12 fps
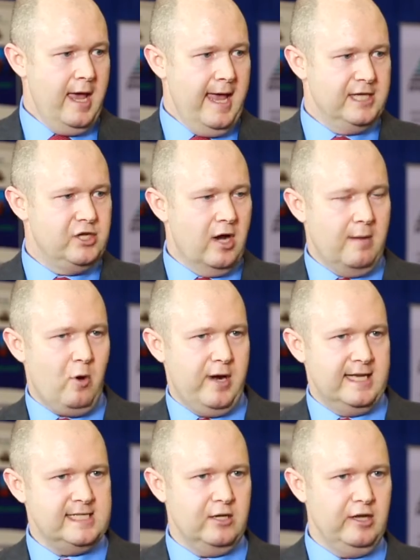it's not about
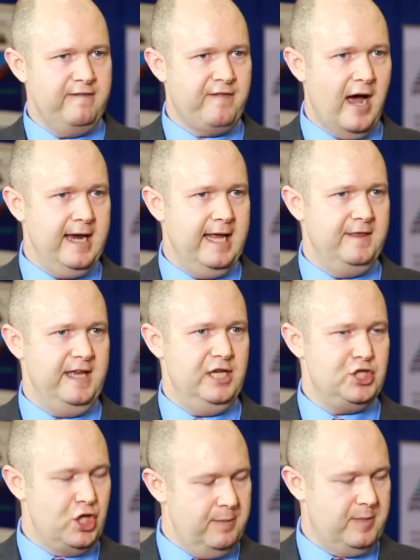necessarily finding
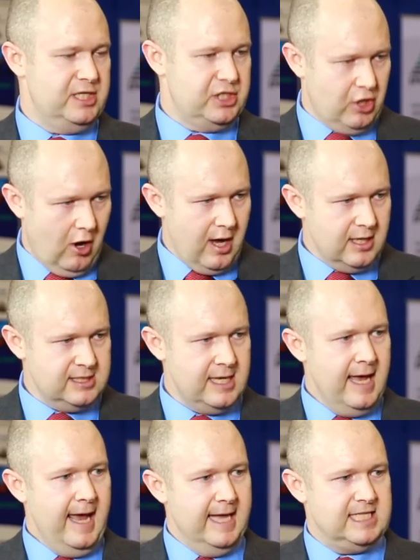the cheapest stocks,
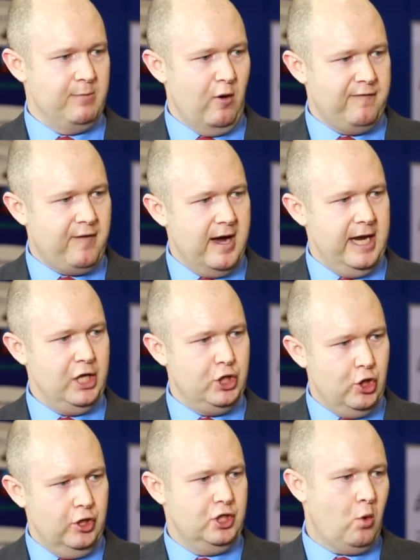it's about finding
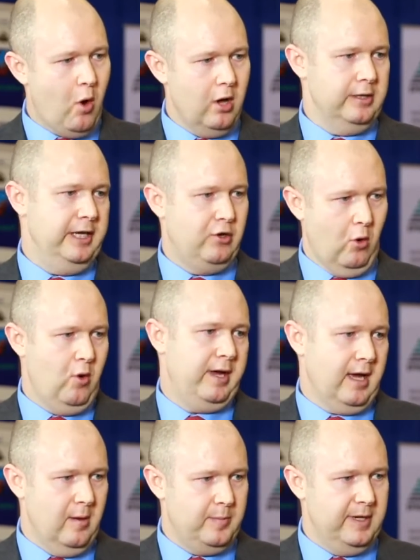good quality
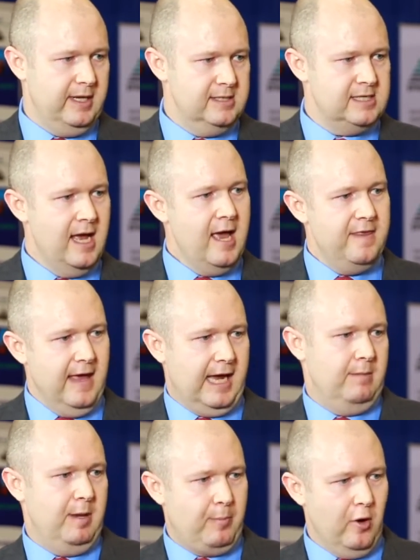growing companies
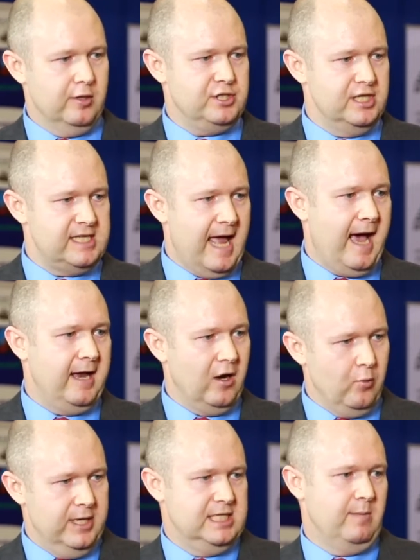that can be purchased at
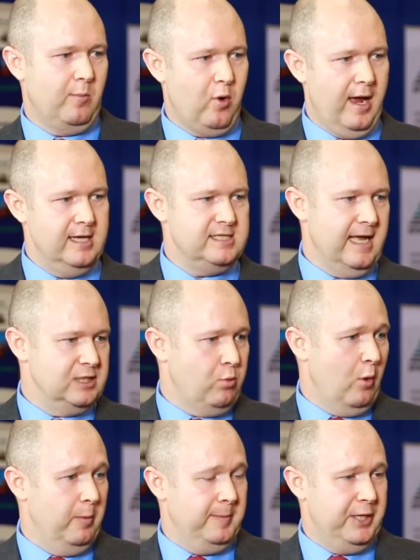a reasonable price. That's
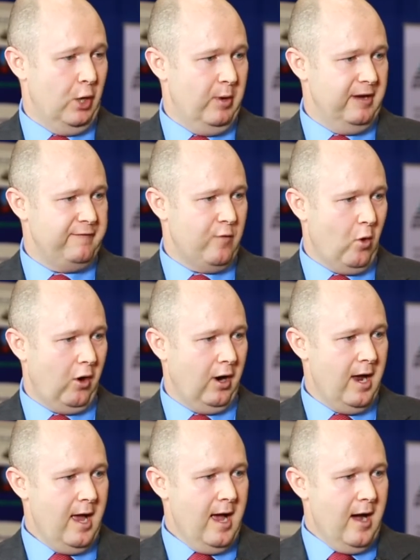what we've been doing
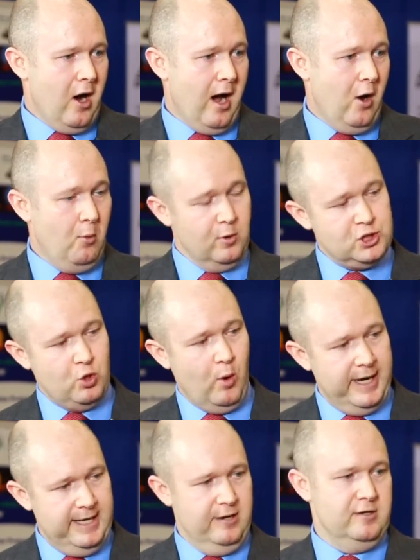for almost
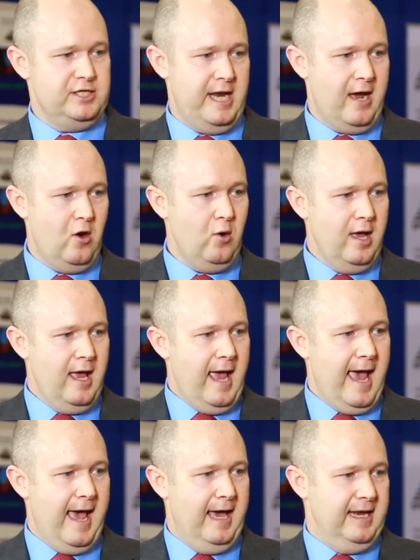20 years now,
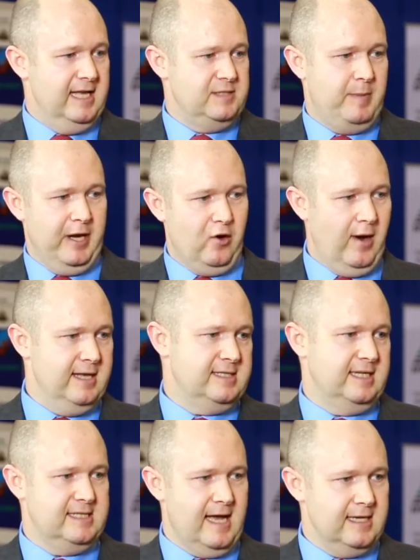and it's been a great
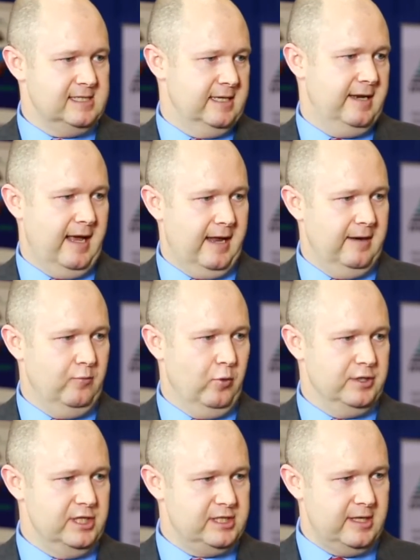success, and
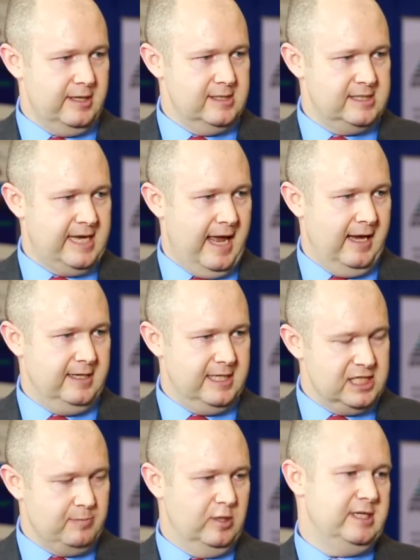we're just staying
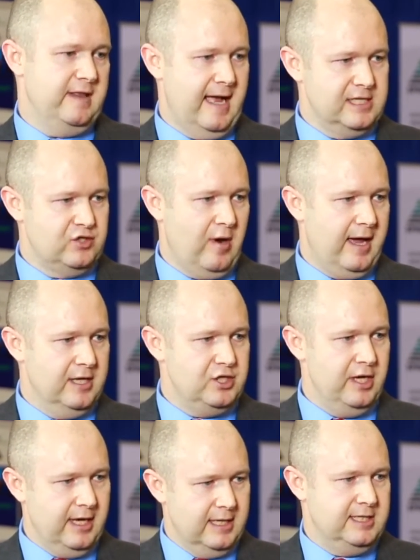disciplined to that
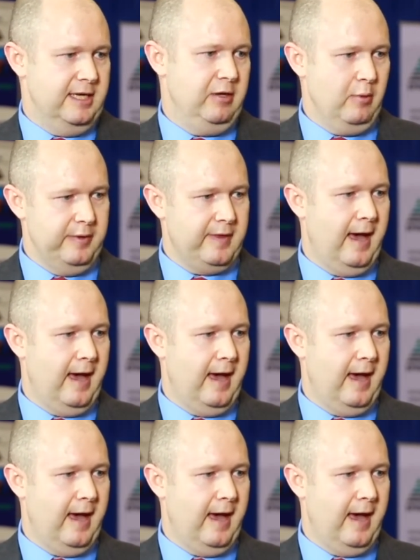strategy and continuing with